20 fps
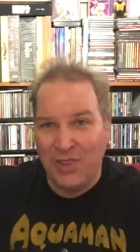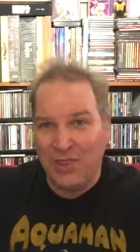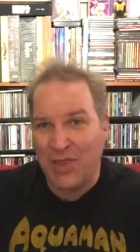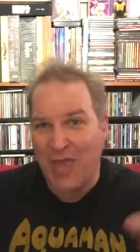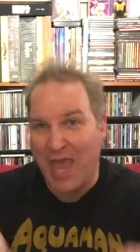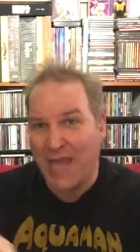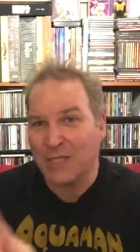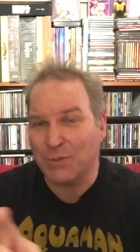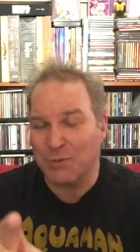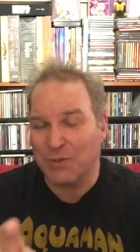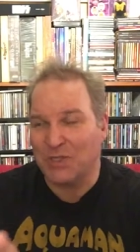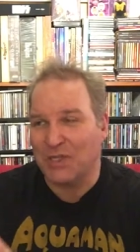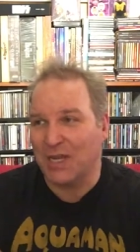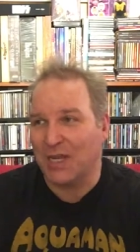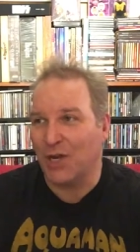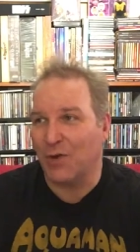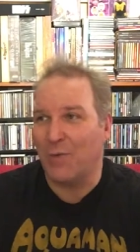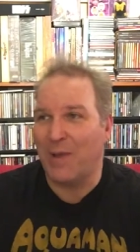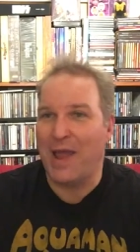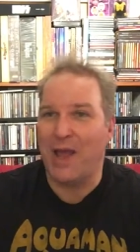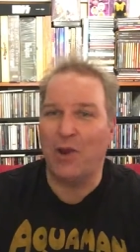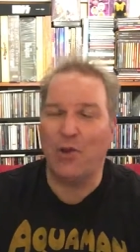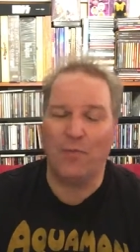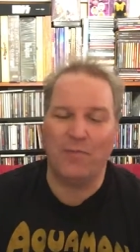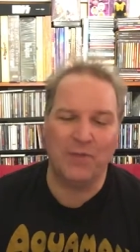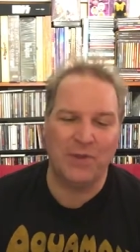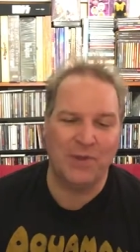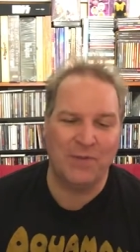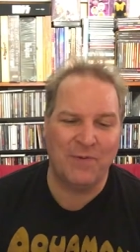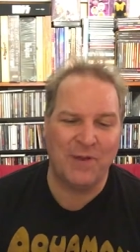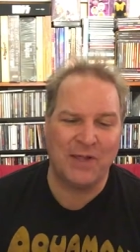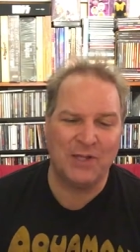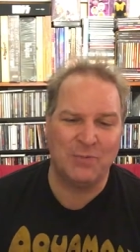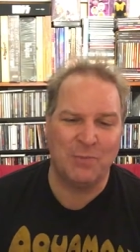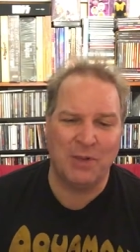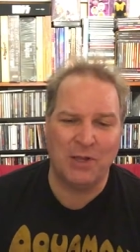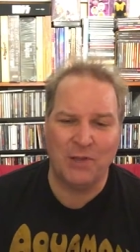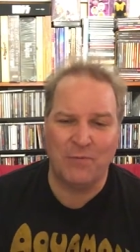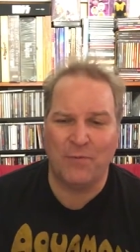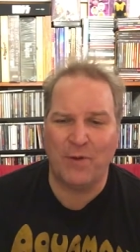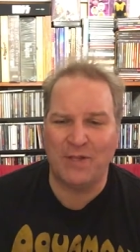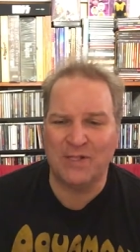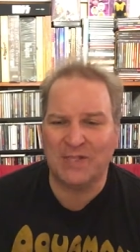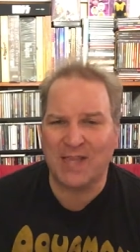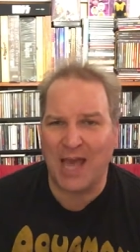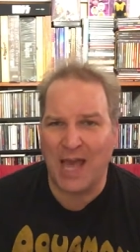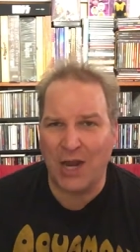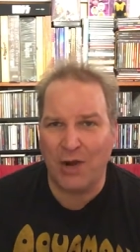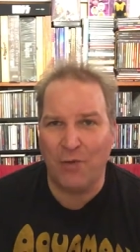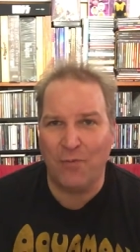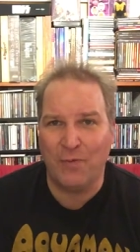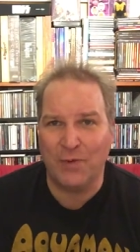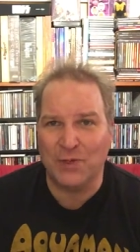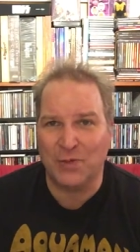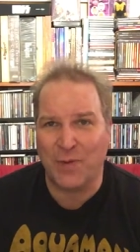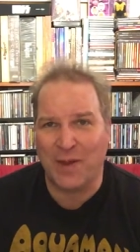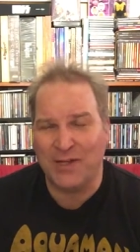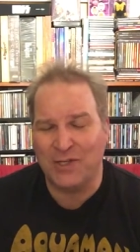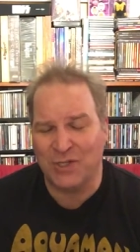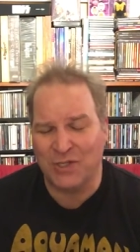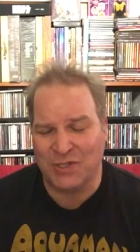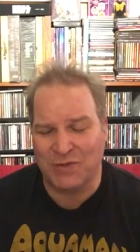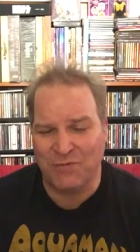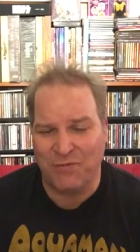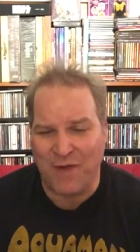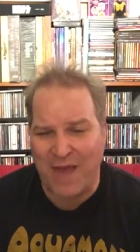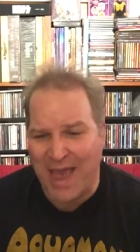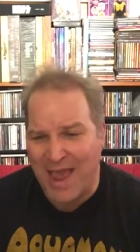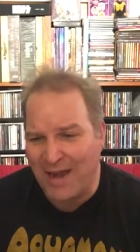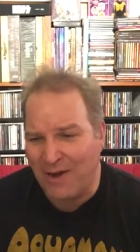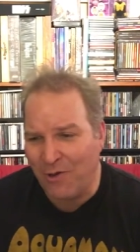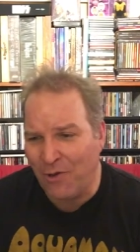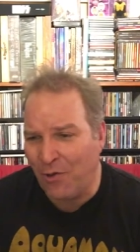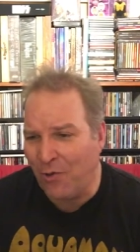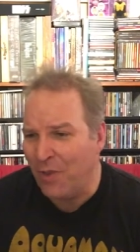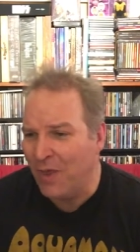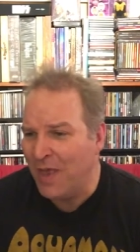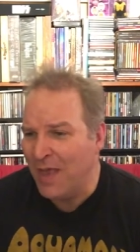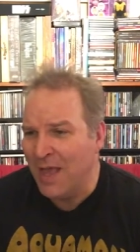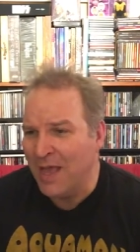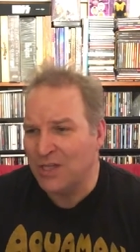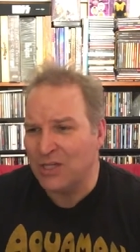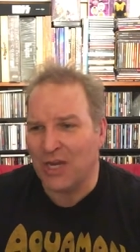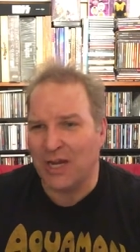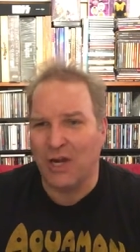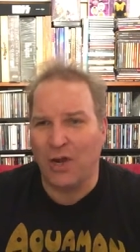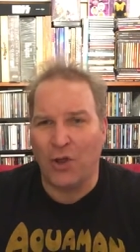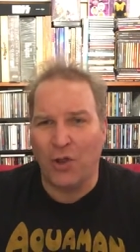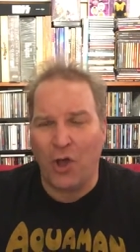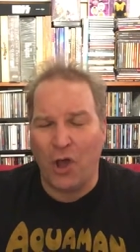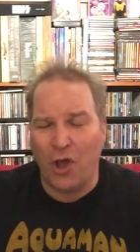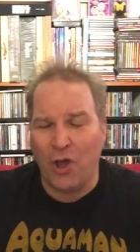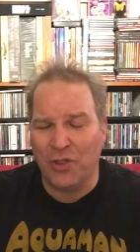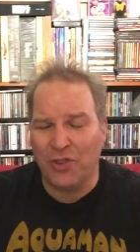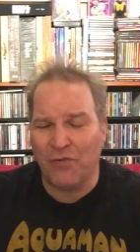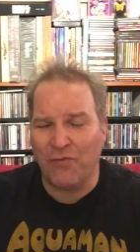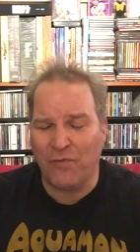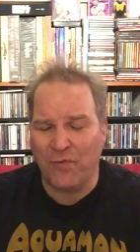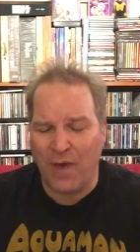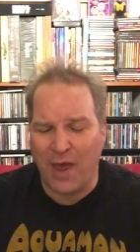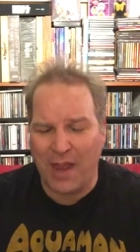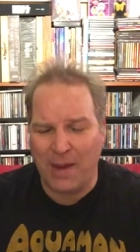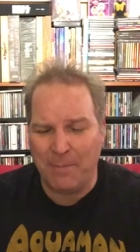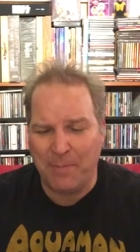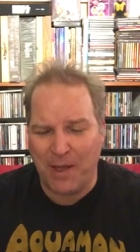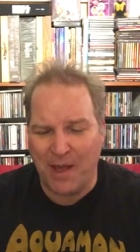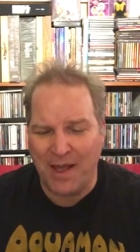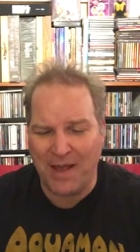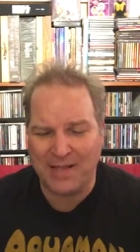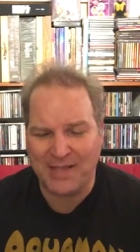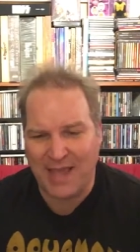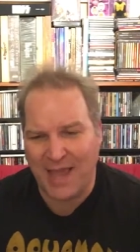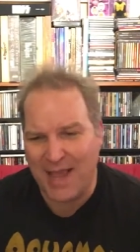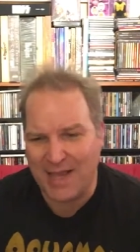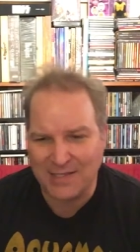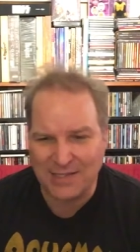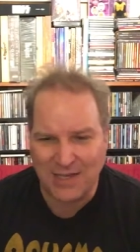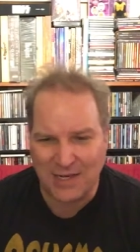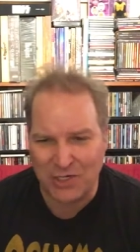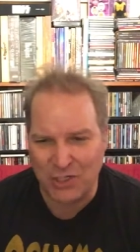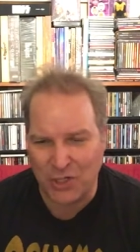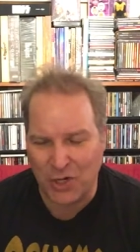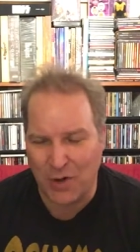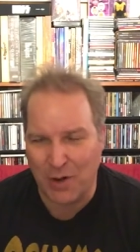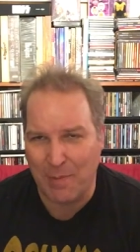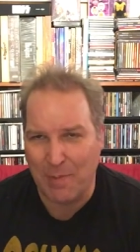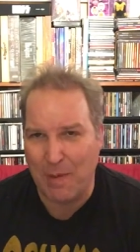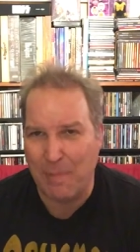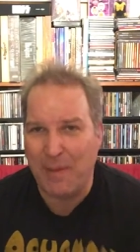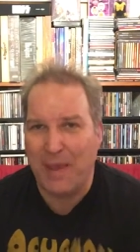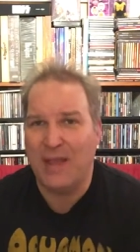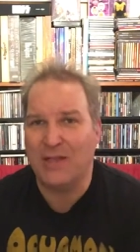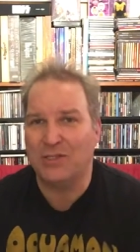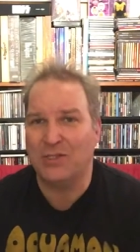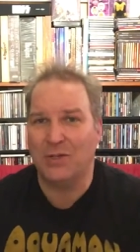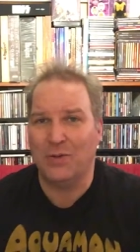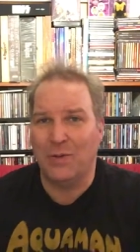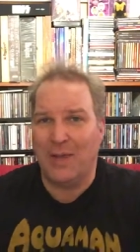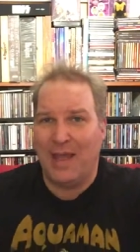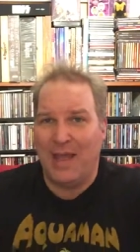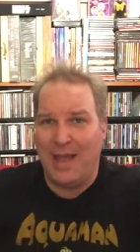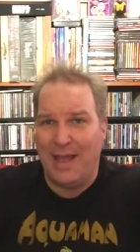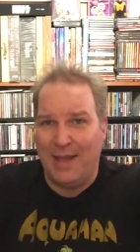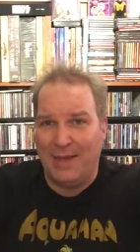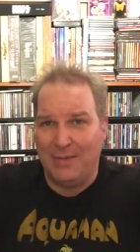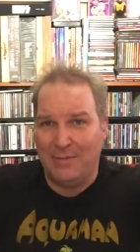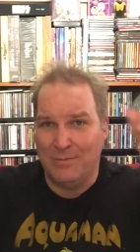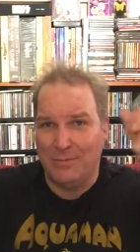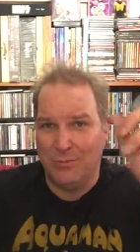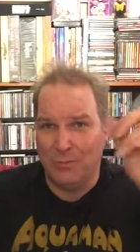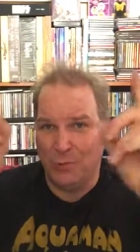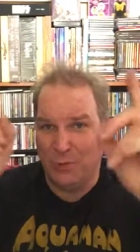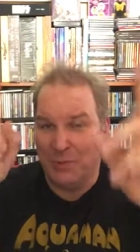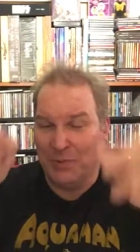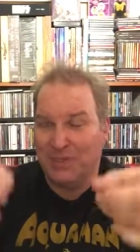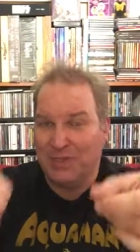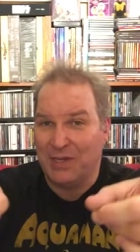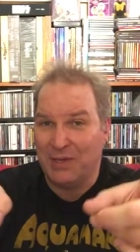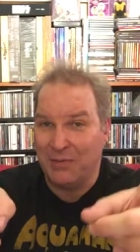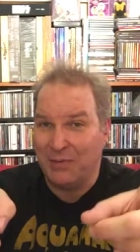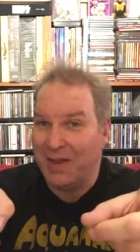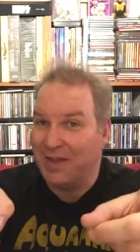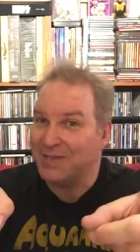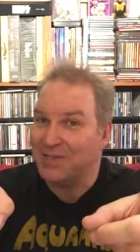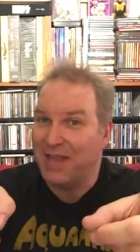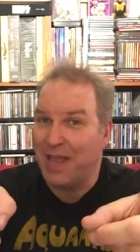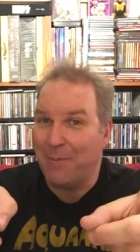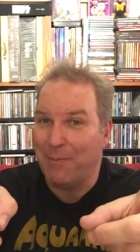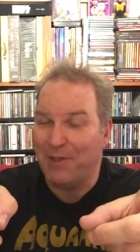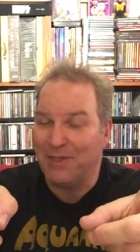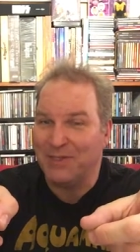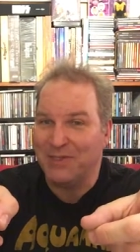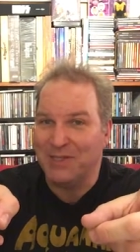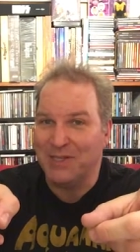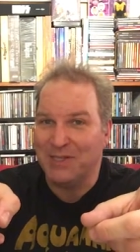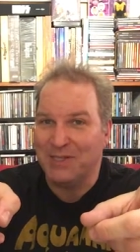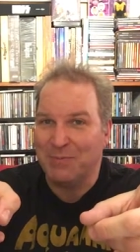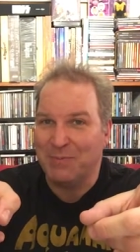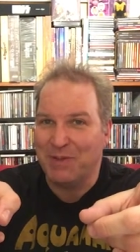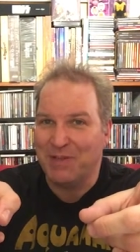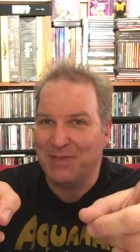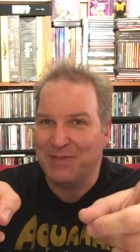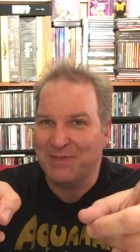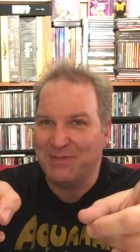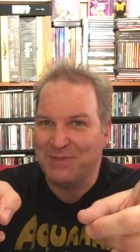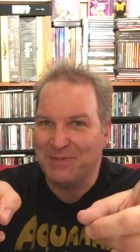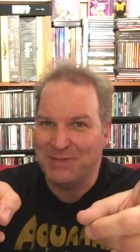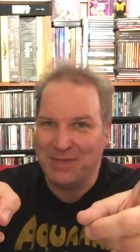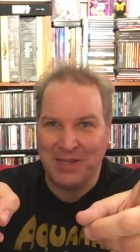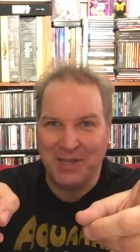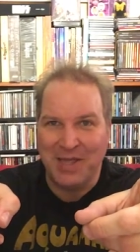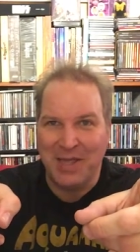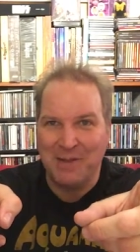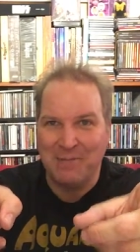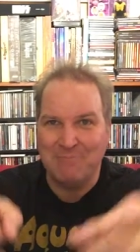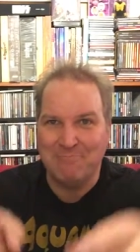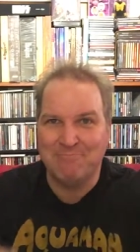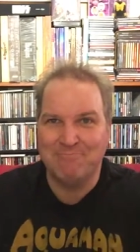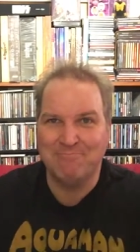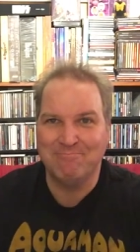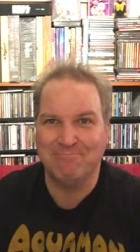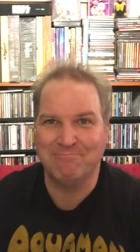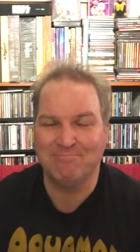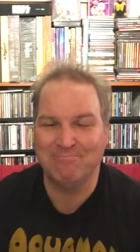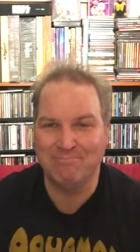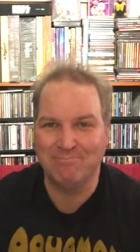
Thanks for sticking around. Hopefully, you're catching my good friend Scott over at Righteous Vinyl. Checking out all the fine podcasts that I share on my page too. And we will see you next time on Sit and Spin. See you then.